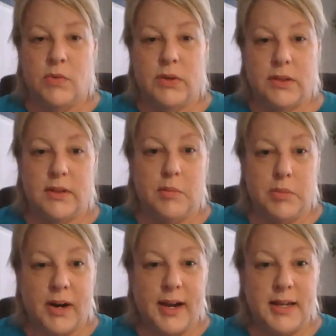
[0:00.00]
with
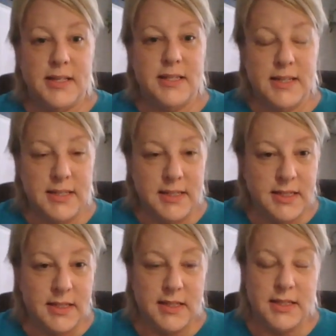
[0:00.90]
LBri, it's
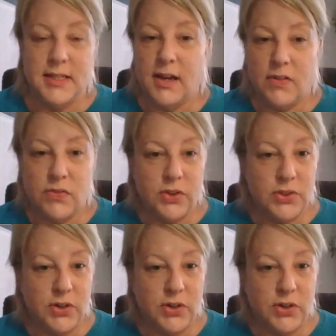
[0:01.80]
consistency. Every